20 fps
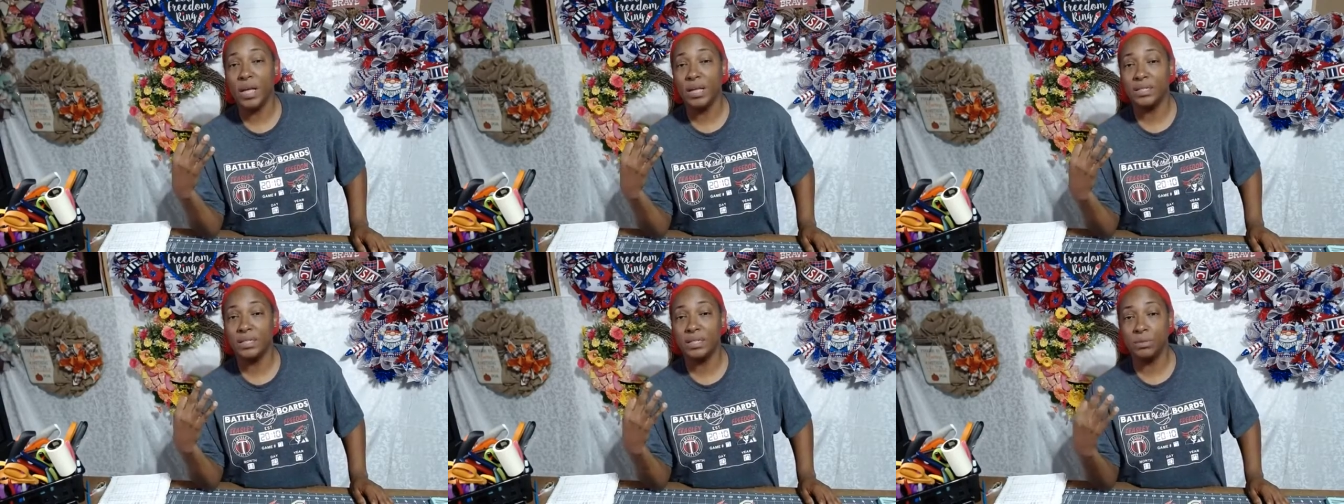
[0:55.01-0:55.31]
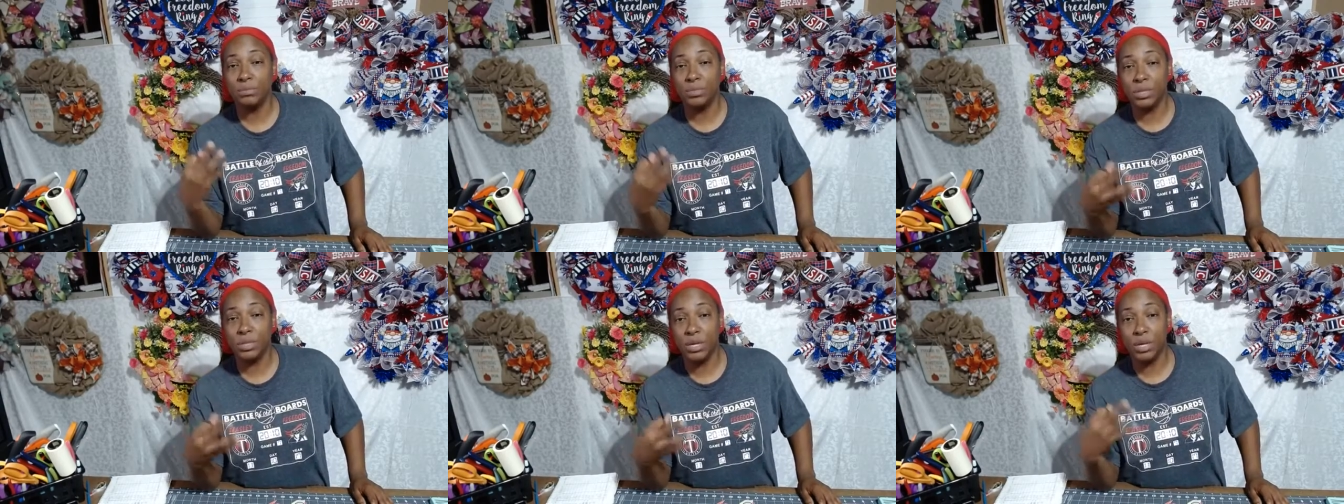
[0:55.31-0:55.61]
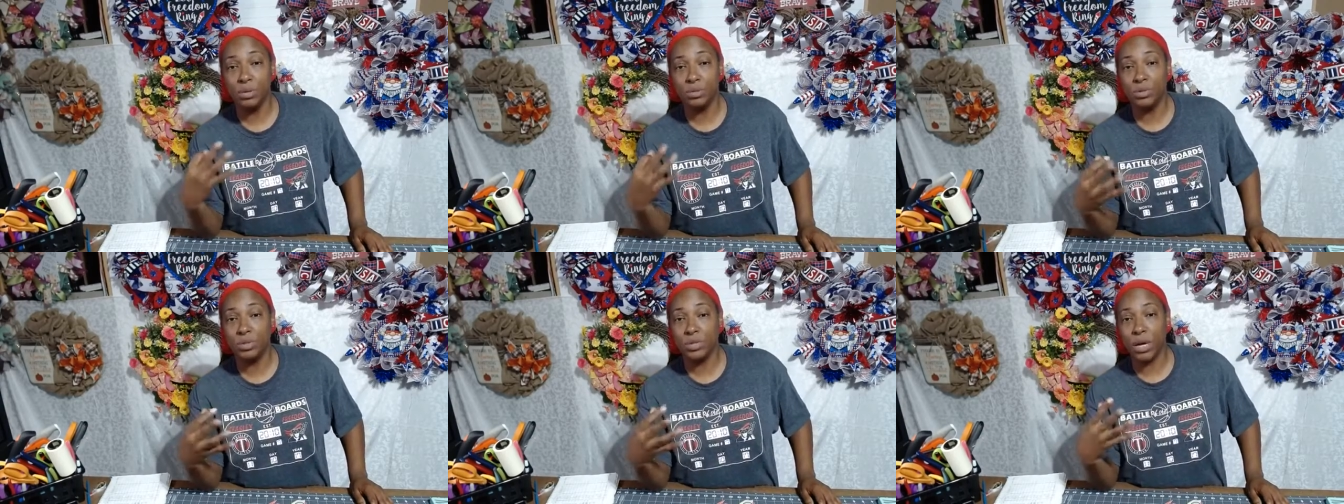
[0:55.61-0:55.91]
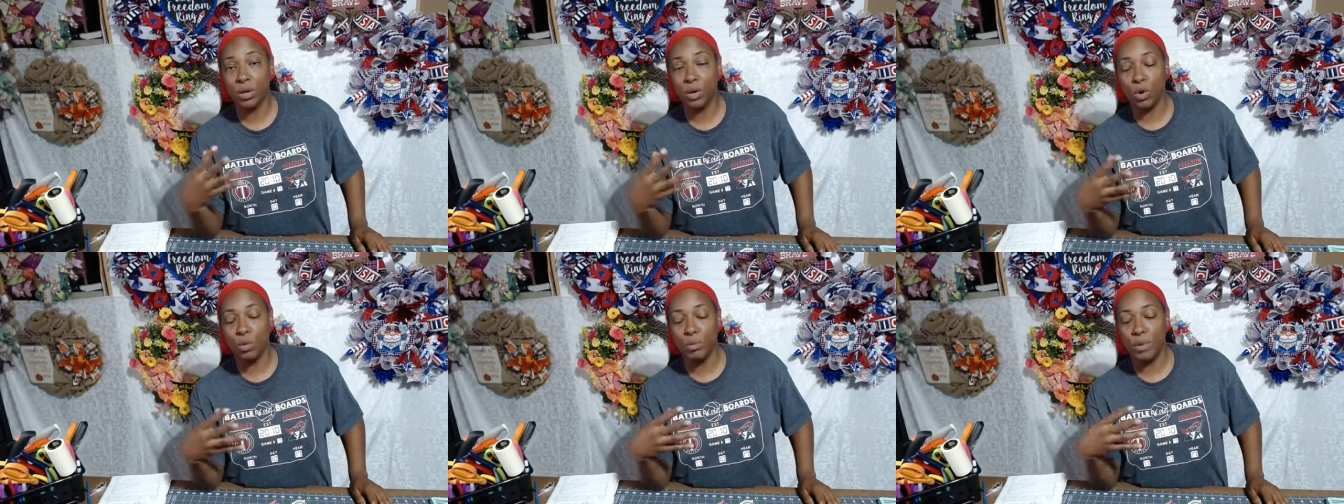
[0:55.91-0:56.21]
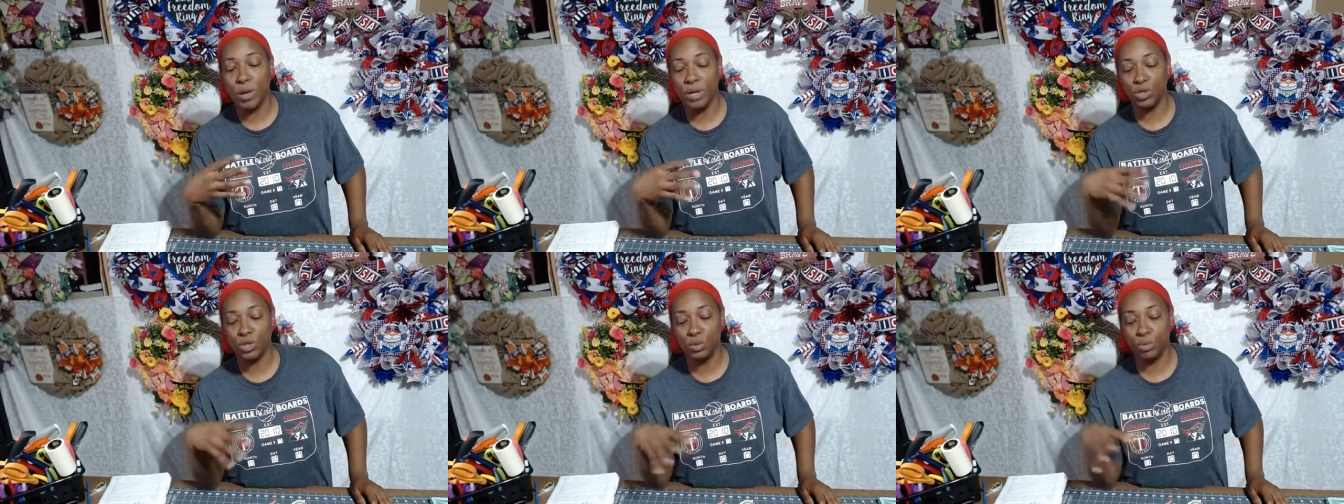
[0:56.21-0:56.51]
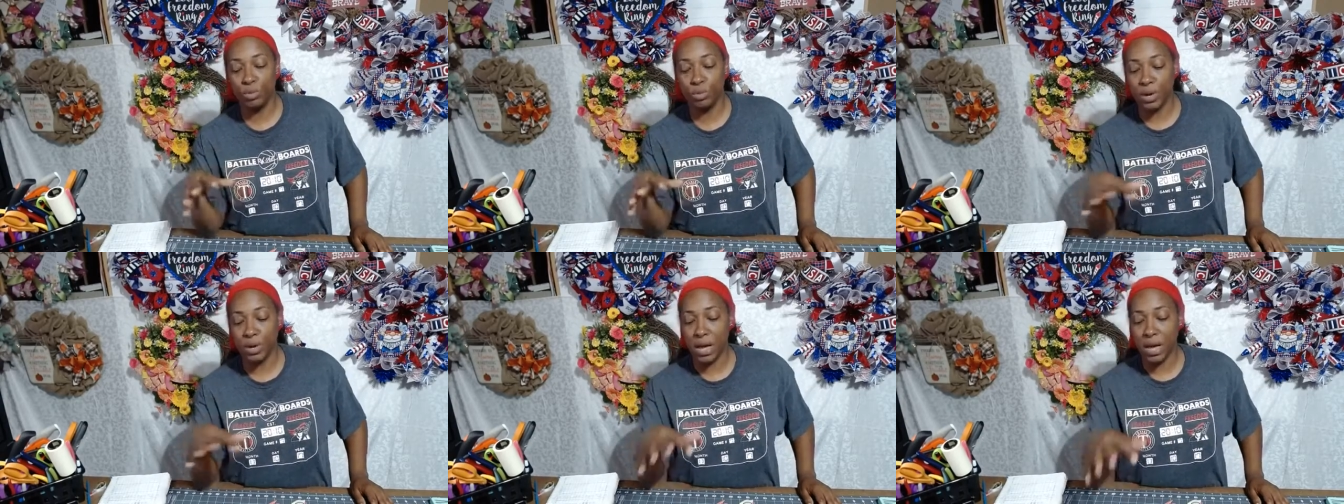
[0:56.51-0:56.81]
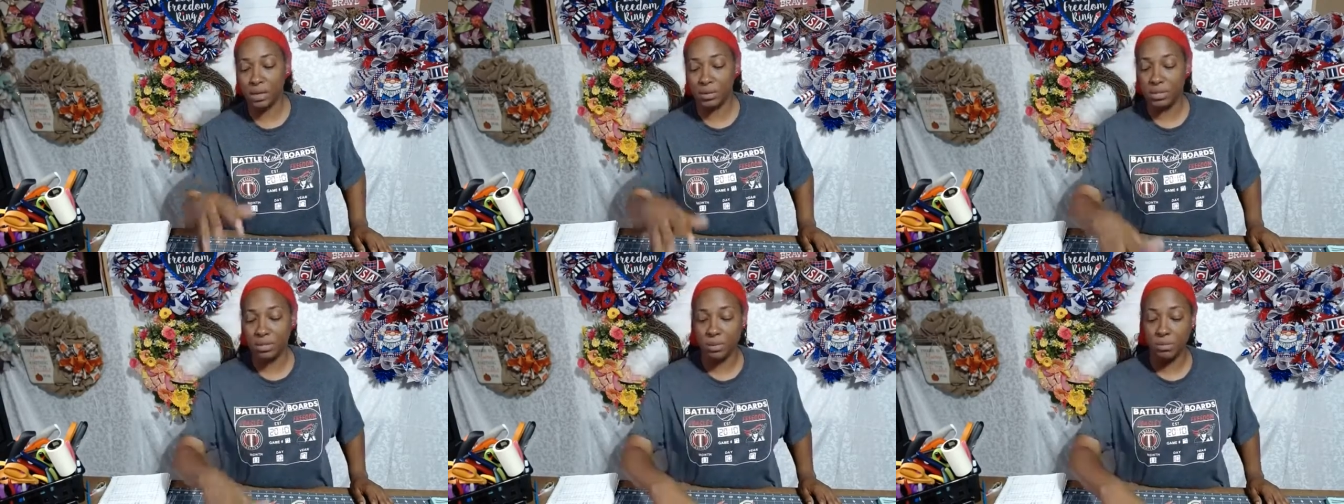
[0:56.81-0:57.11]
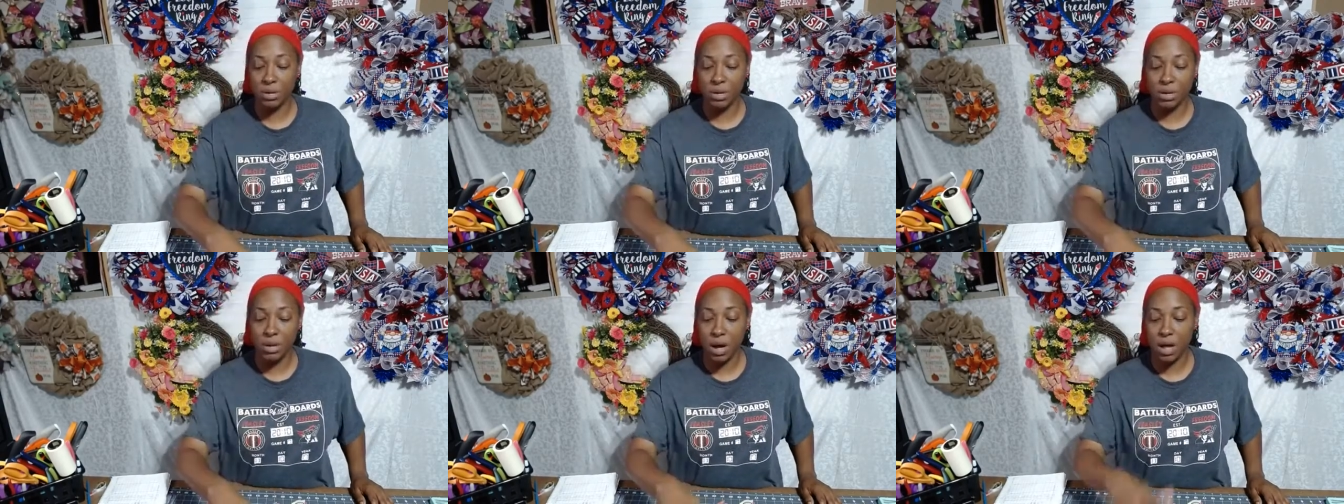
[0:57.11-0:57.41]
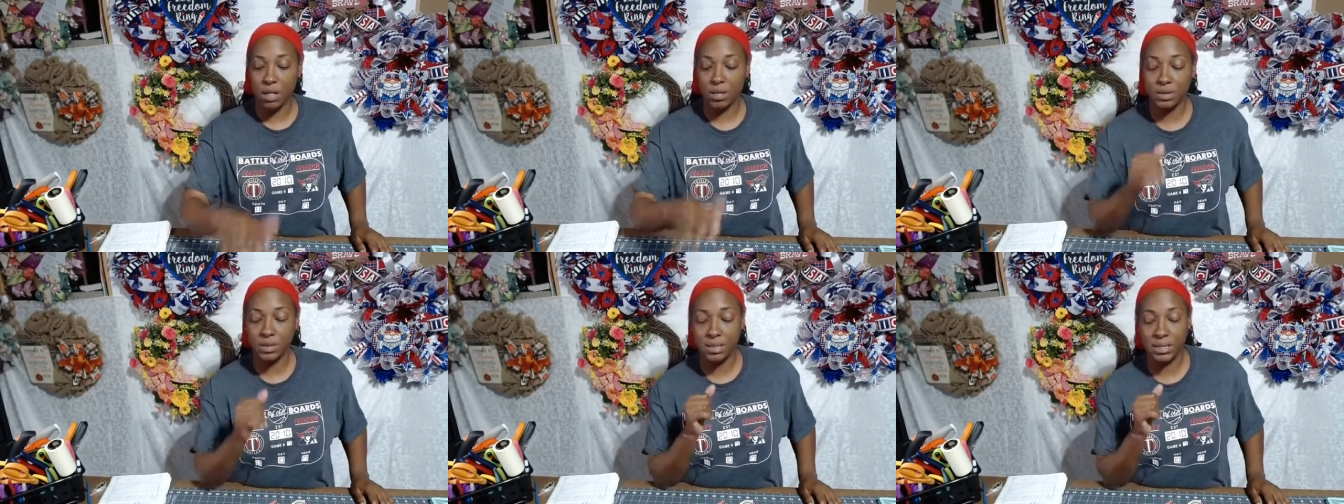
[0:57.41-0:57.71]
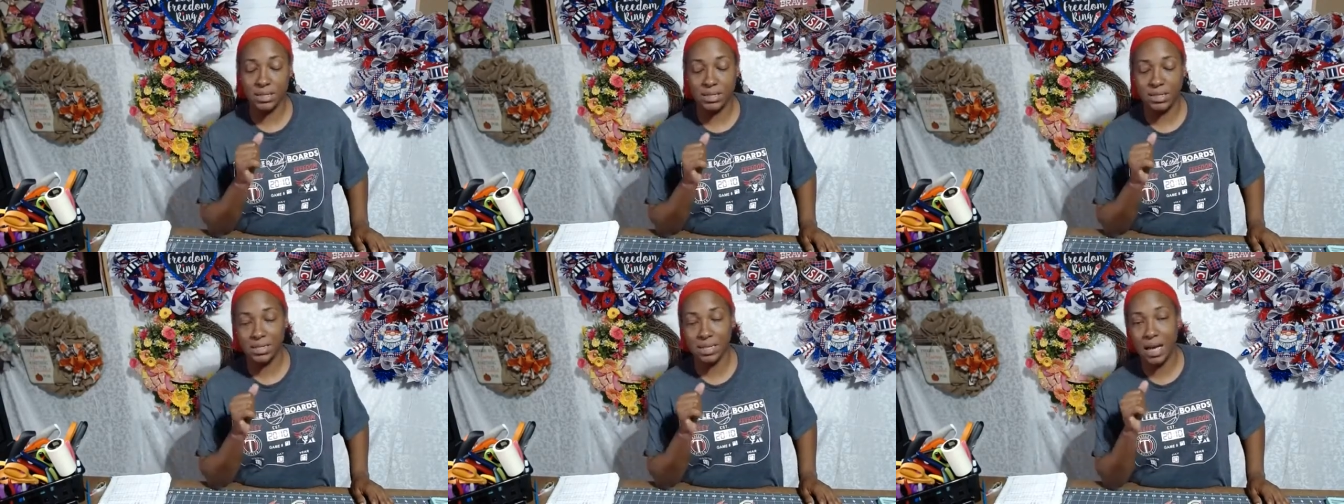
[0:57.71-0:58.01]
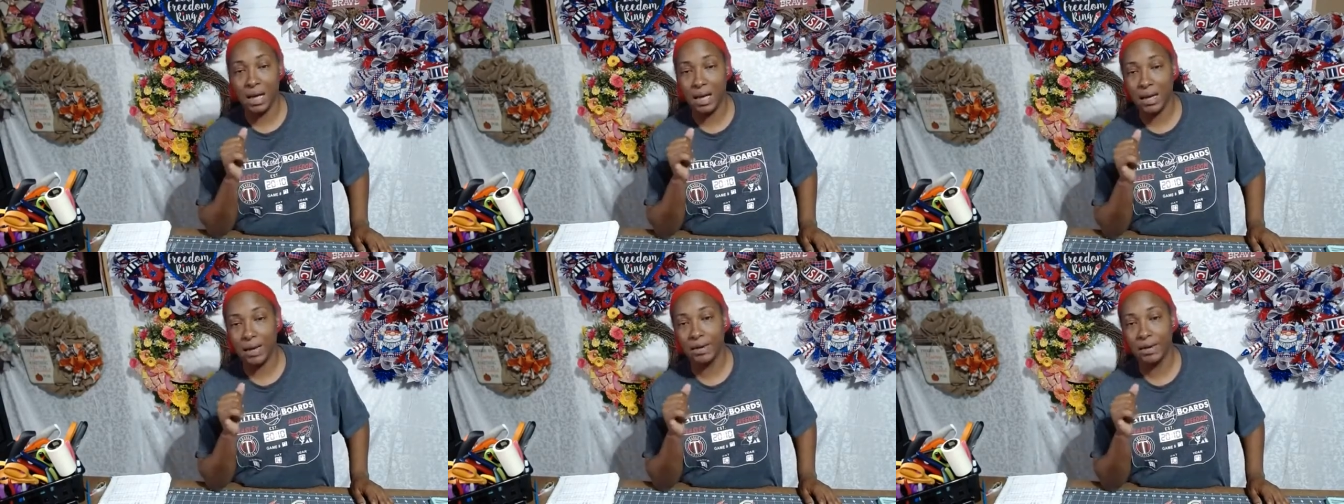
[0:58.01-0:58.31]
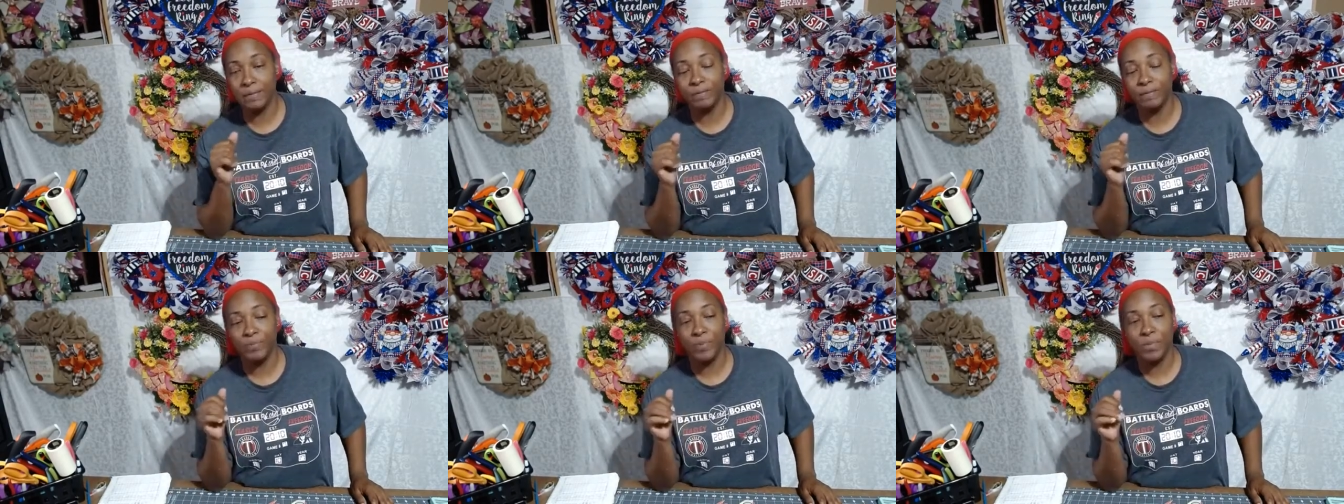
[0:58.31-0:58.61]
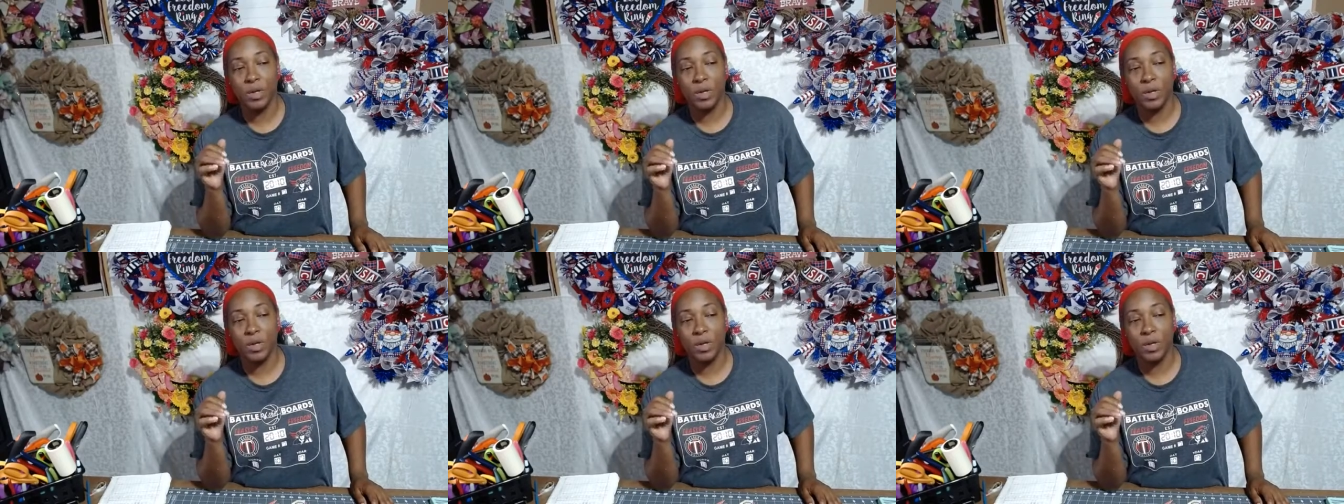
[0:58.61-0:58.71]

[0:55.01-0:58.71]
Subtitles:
and some teal deco mesh to bring out some of the colors in the sign.